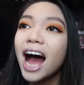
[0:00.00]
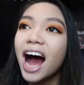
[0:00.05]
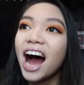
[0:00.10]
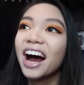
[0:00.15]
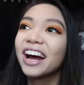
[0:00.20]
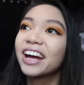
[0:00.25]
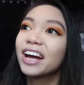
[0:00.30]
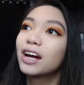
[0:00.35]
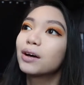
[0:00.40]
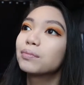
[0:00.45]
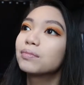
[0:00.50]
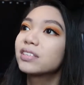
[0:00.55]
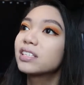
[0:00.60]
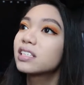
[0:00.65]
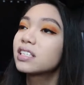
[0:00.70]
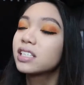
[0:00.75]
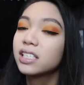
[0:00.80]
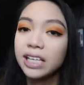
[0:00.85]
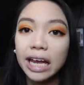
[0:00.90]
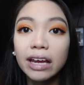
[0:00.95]
I am
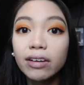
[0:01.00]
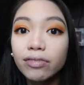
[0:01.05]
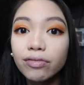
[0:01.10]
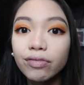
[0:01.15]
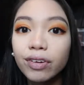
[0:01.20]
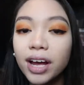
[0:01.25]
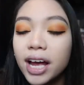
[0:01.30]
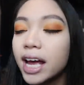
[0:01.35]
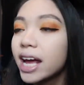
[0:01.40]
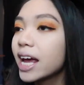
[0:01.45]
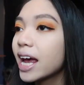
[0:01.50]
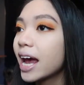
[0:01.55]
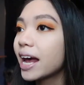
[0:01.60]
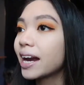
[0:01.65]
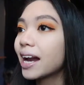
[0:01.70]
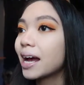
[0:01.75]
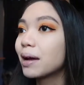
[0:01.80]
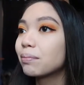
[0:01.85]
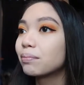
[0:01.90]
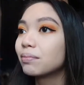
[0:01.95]
safe,
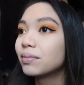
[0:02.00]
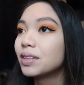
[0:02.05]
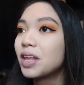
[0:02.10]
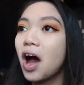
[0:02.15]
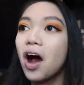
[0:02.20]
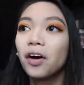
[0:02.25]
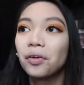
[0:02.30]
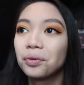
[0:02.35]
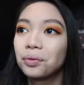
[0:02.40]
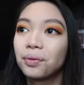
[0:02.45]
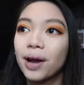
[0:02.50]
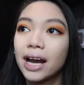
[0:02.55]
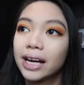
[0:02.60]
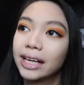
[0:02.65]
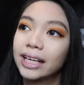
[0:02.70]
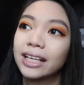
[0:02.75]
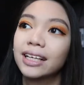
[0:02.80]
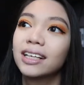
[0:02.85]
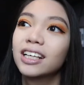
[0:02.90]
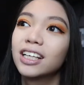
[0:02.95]
and I'm not
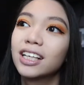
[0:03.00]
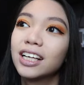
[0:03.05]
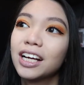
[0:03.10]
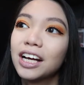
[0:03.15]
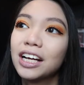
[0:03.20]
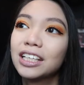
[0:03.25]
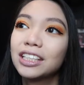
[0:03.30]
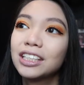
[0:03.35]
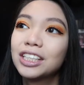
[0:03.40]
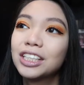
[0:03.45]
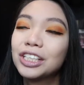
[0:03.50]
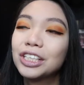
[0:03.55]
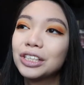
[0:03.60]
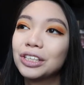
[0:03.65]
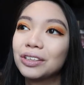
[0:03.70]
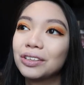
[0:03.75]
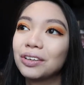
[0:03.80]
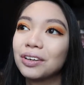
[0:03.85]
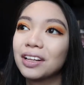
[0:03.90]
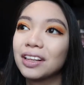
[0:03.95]
ready
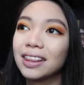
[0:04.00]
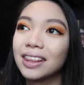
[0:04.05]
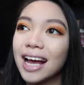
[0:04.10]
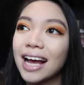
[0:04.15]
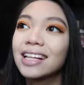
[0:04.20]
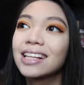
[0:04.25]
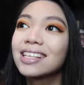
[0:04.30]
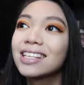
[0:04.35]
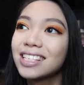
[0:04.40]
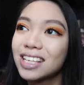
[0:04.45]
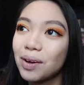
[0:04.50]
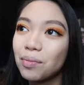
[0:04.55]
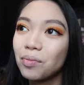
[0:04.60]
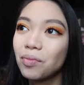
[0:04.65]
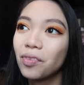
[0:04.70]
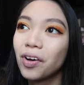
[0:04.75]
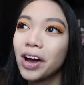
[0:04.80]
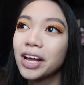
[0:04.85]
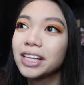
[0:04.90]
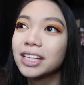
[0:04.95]
to let
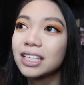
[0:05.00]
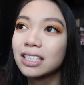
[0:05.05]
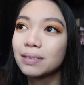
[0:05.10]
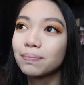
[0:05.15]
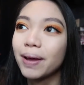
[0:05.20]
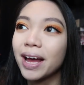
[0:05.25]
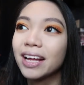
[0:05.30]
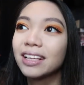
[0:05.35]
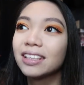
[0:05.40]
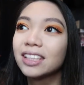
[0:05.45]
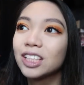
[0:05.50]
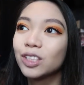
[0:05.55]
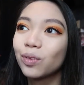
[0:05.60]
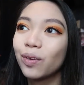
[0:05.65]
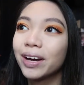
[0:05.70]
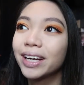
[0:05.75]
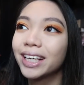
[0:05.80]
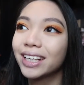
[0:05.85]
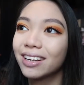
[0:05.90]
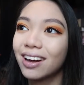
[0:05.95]
someone spend
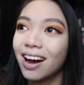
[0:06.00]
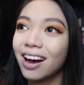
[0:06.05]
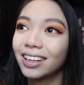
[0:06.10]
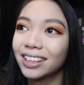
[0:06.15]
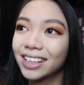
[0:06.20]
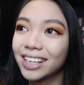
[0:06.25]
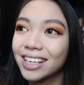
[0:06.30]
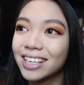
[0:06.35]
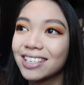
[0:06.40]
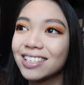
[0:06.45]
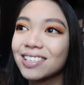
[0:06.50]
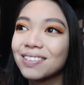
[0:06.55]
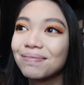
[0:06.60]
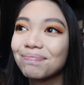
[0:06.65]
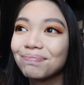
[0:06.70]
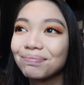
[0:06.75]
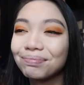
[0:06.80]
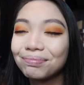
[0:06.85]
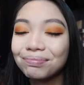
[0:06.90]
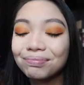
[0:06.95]
$20
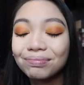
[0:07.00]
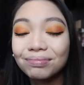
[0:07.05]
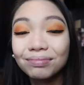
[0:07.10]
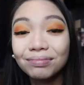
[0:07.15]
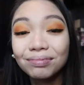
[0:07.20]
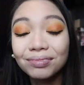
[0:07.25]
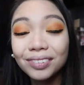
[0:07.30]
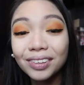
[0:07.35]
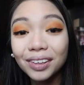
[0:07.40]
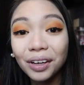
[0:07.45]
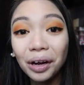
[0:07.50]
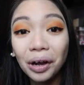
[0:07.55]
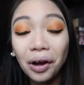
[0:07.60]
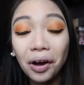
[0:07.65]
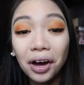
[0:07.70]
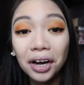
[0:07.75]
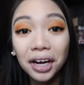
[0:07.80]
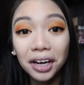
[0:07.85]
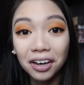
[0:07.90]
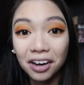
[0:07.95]

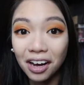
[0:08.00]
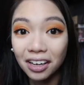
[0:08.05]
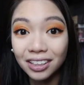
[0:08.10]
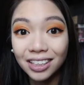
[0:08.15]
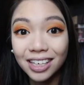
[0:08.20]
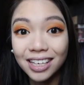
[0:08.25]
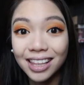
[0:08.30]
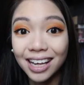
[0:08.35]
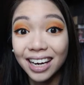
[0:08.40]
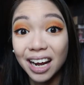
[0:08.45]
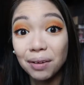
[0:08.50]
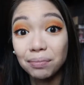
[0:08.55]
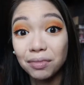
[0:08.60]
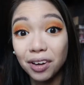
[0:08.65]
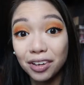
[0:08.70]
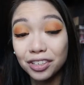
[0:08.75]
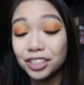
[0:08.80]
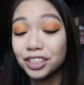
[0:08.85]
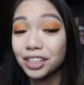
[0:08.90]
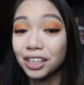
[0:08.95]
on a color that I'm
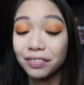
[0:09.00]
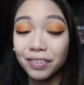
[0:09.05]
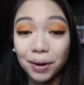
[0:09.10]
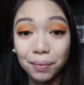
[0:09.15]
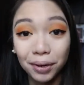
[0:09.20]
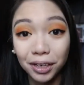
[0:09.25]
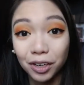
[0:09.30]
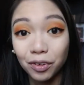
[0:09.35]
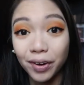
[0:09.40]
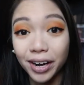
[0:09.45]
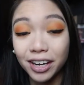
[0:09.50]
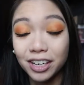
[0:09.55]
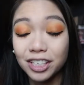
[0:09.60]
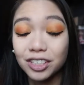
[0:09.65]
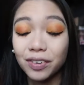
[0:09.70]
not sure if I'm gonna wear.